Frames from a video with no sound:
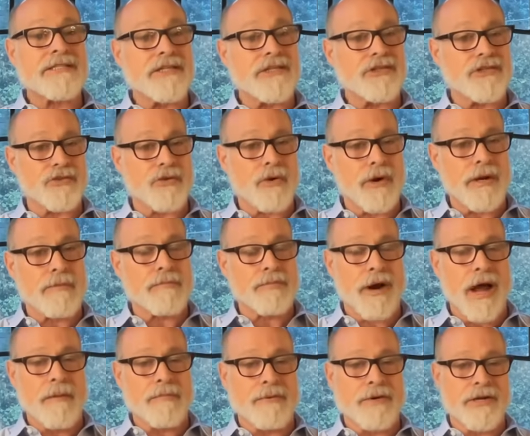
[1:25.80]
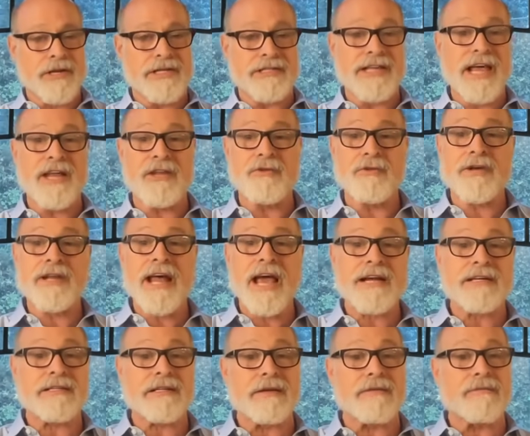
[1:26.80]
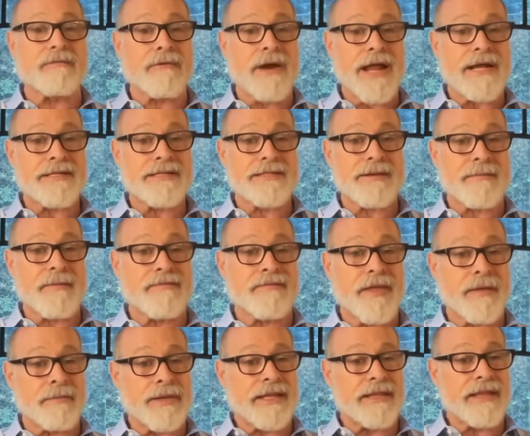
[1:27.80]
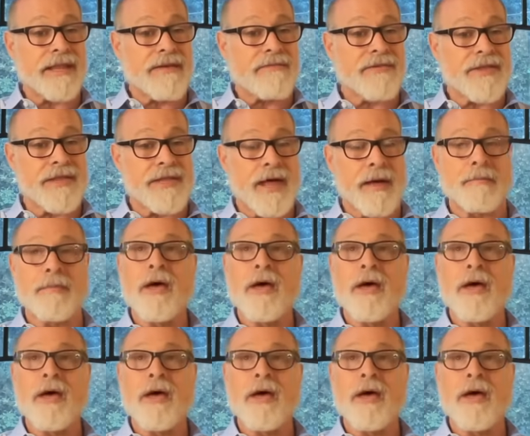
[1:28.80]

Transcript: historic properties, and you can actually rent some of them and live in them.